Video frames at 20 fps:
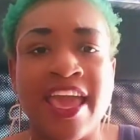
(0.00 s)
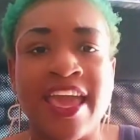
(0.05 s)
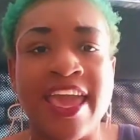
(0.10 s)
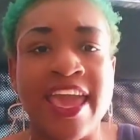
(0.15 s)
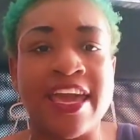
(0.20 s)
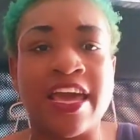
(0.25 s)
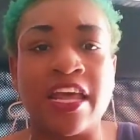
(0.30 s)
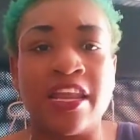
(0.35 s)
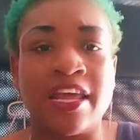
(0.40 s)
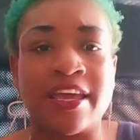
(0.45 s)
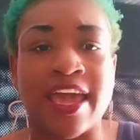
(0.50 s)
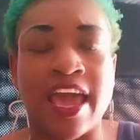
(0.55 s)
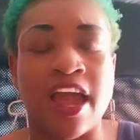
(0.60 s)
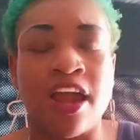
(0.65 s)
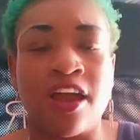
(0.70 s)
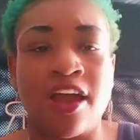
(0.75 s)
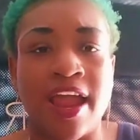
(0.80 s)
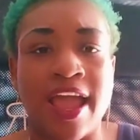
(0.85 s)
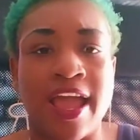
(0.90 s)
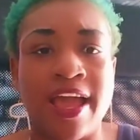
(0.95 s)
he could look at
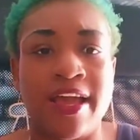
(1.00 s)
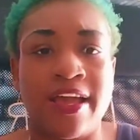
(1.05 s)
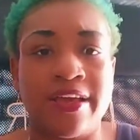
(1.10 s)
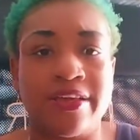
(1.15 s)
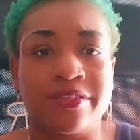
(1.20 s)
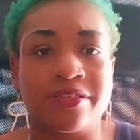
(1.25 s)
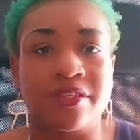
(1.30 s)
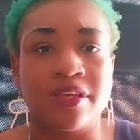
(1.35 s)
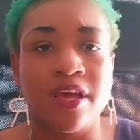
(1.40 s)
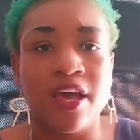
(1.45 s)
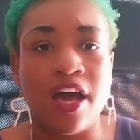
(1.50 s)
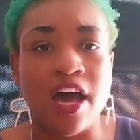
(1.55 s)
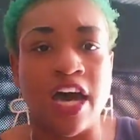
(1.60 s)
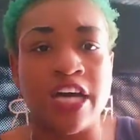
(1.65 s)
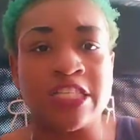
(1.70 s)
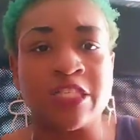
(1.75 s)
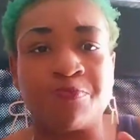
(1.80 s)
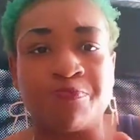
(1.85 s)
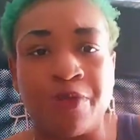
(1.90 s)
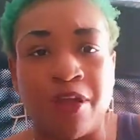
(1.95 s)
her as
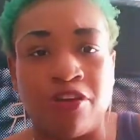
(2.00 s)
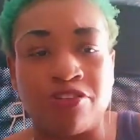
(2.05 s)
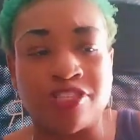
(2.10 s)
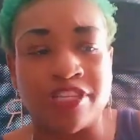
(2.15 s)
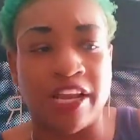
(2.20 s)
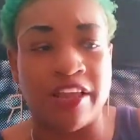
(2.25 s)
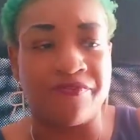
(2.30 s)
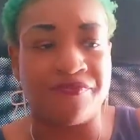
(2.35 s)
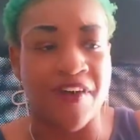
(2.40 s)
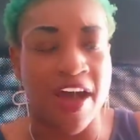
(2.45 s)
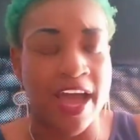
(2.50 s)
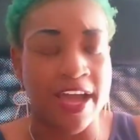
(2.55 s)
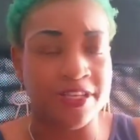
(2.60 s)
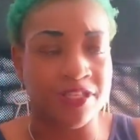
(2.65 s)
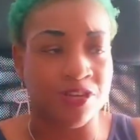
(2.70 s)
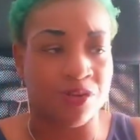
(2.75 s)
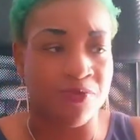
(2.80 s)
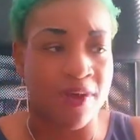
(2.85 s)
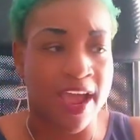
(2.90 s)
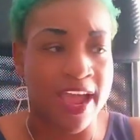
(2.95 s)
a spiritual
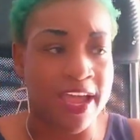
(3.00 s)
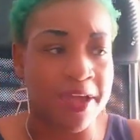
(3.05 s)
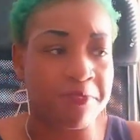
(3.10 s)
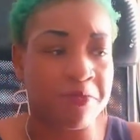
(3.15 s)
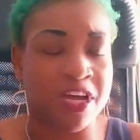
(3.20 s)
advisor, right?